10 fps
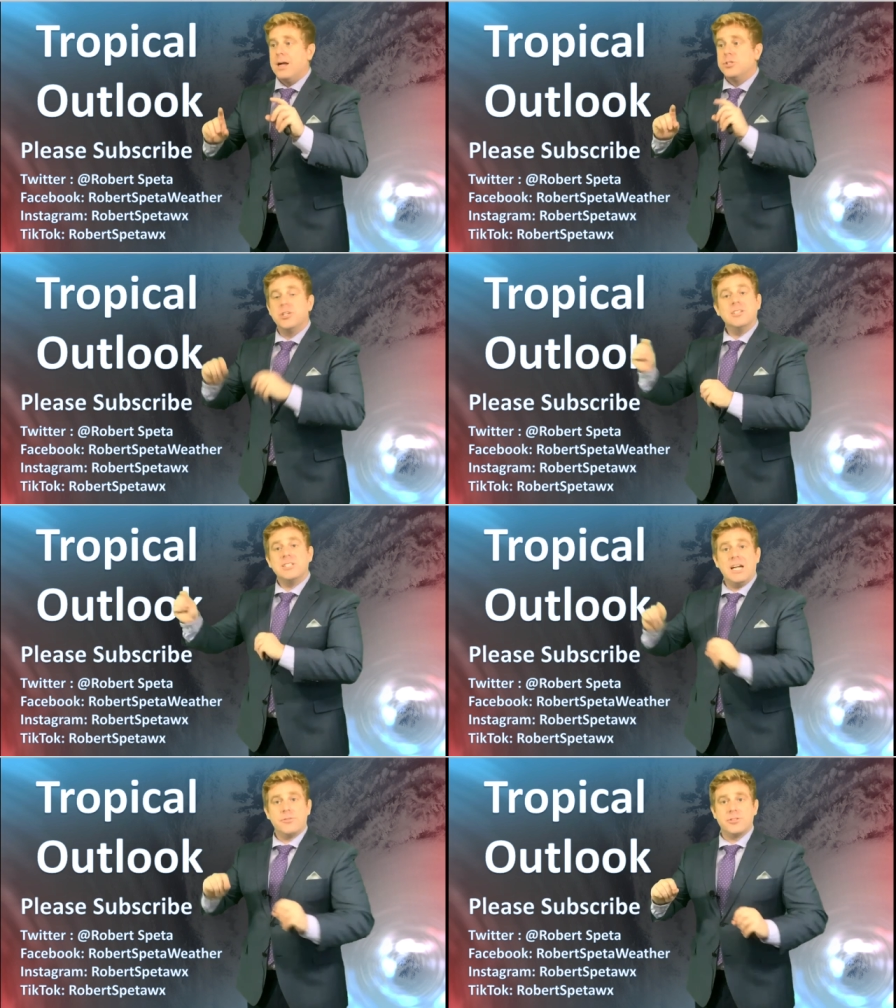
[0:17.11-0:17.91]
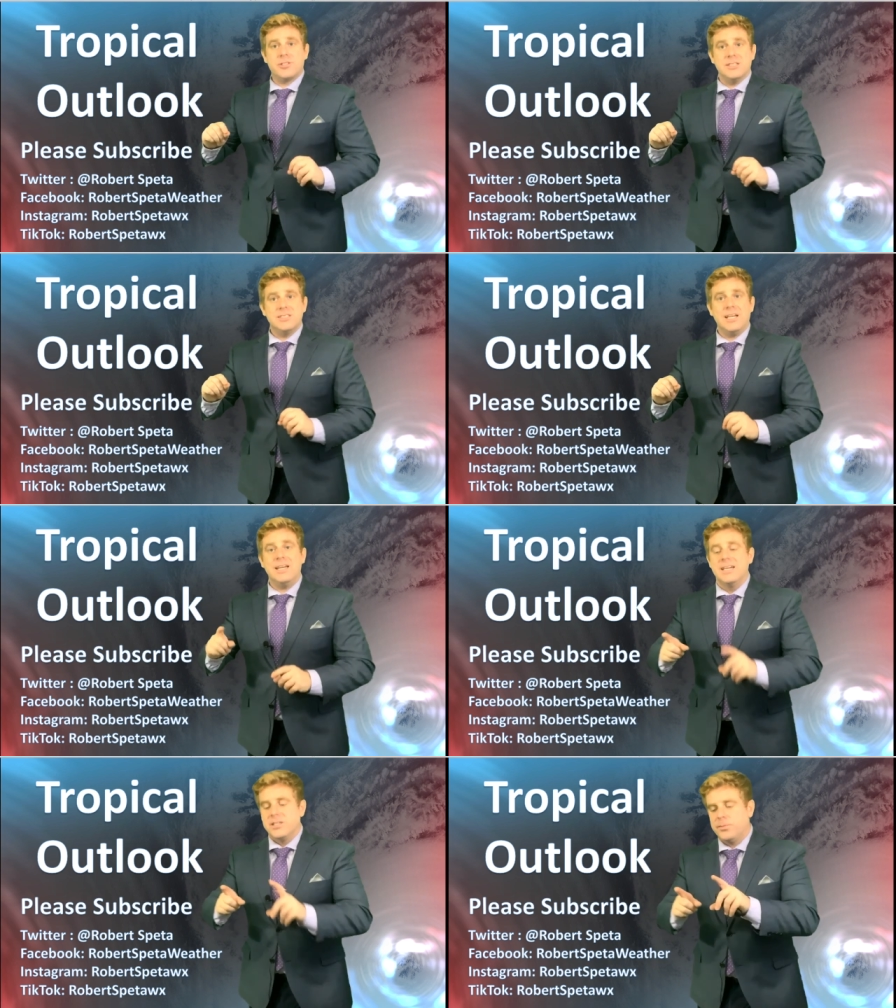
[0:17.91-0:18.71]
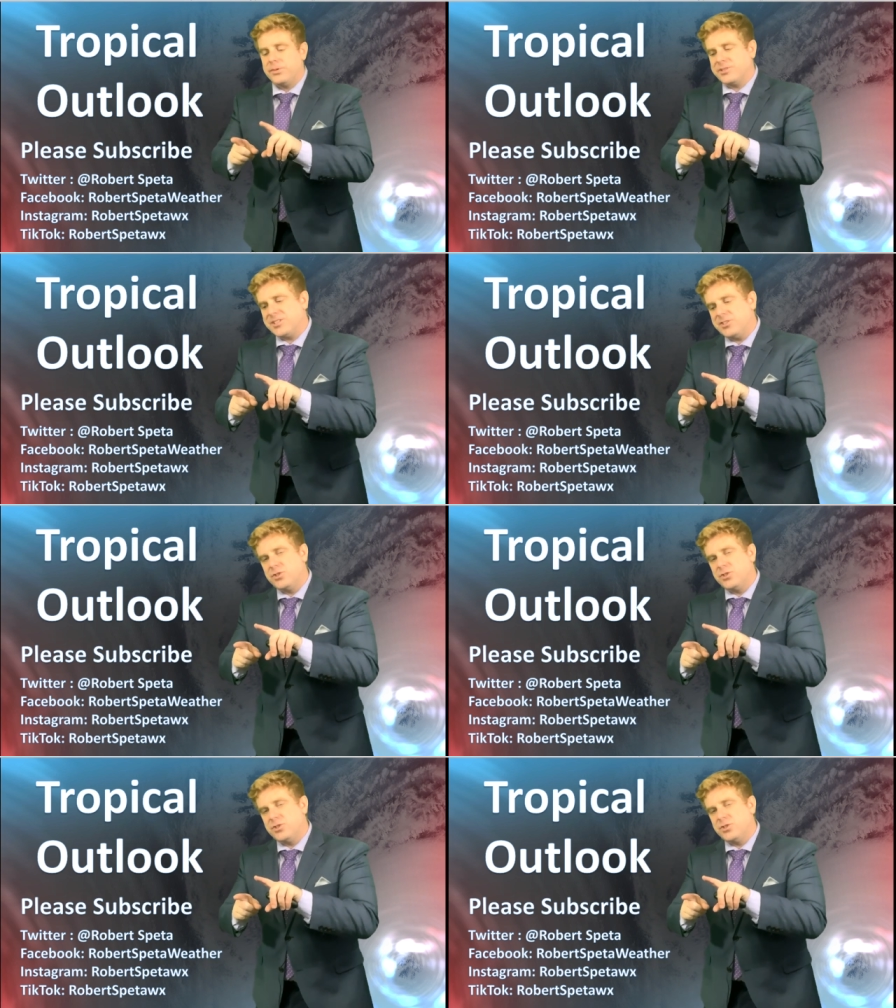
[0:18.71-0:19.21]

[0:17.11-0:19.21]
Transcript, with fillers: just after sunset, you'll be able to see